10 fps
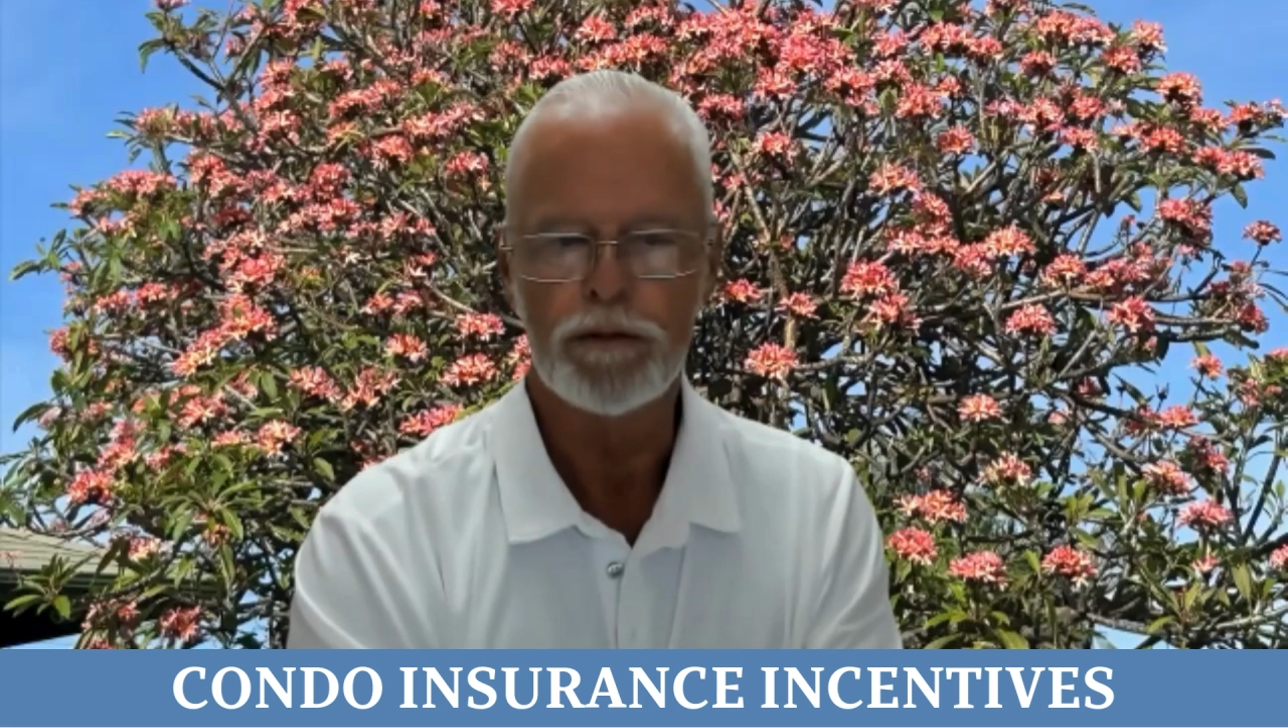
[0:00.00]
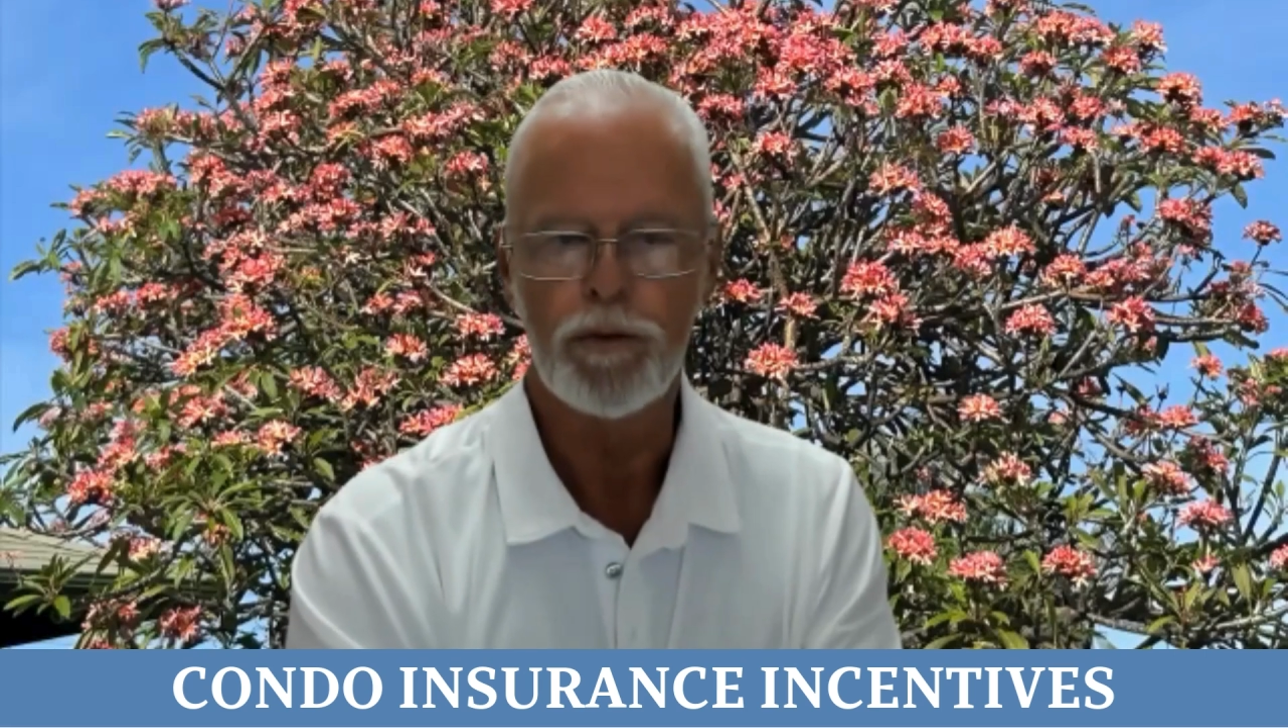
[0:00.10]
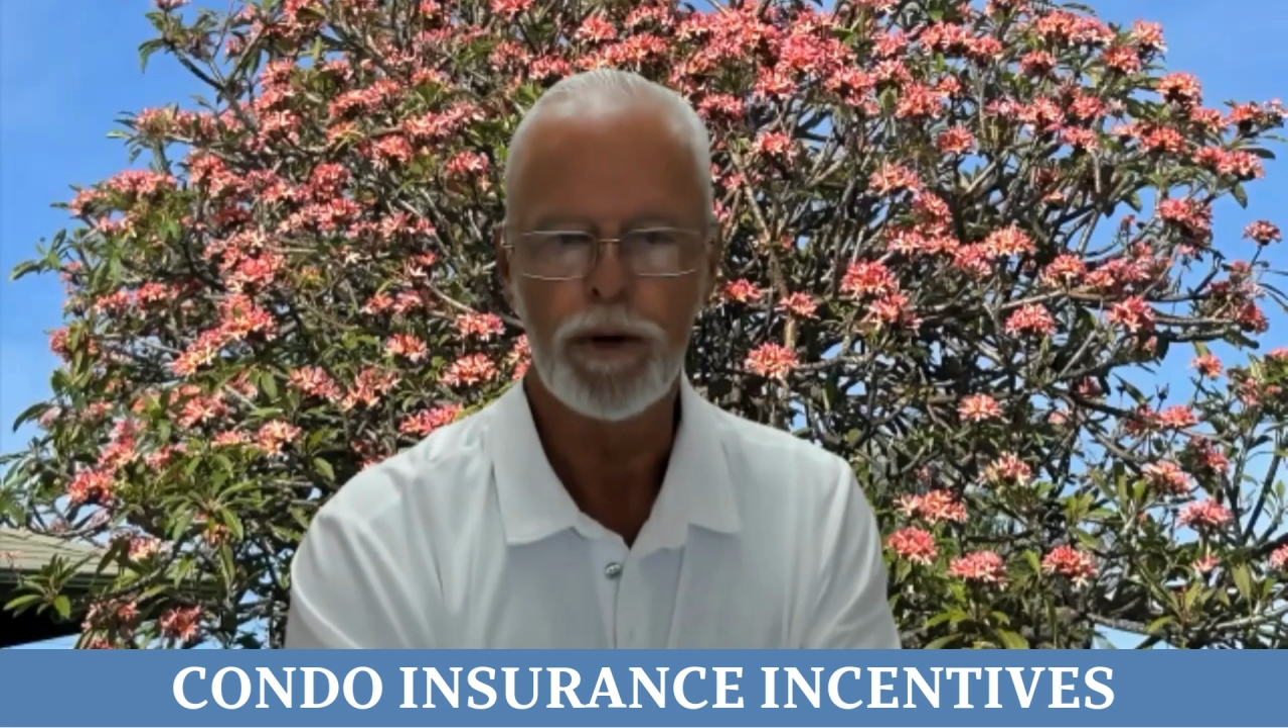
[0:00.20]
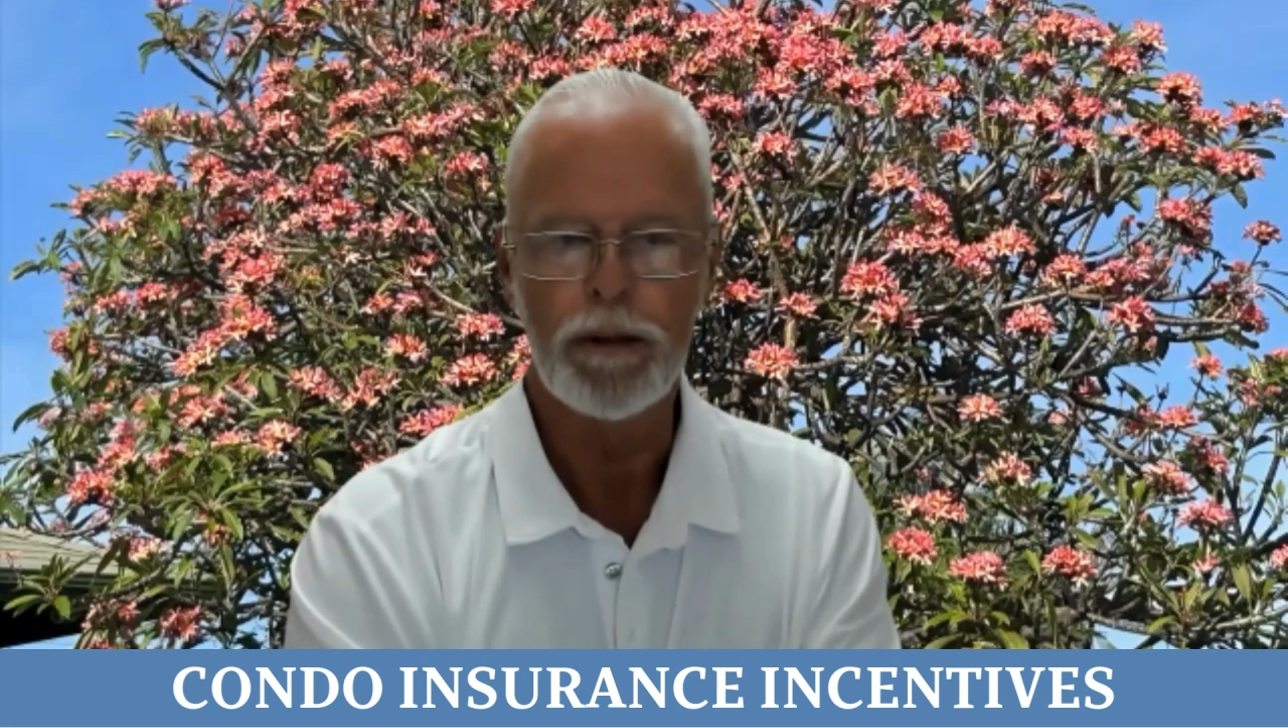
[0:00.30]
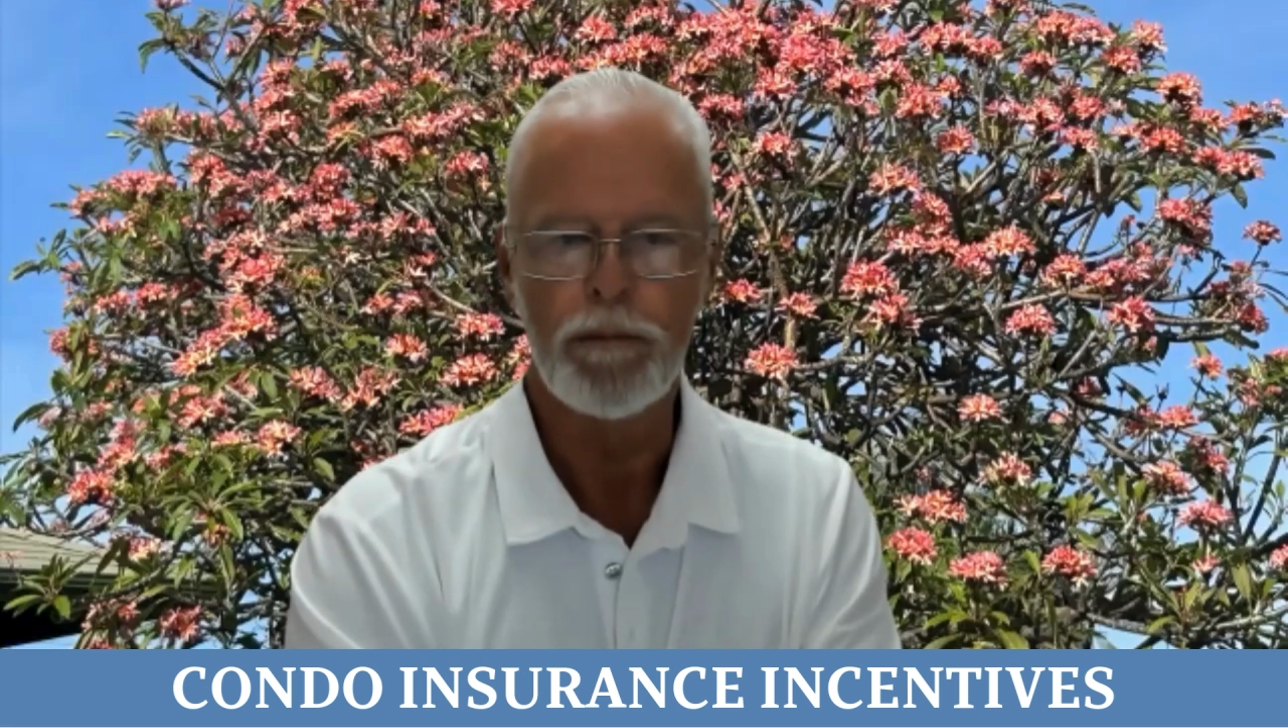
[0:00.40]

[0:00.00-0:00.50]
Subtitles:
20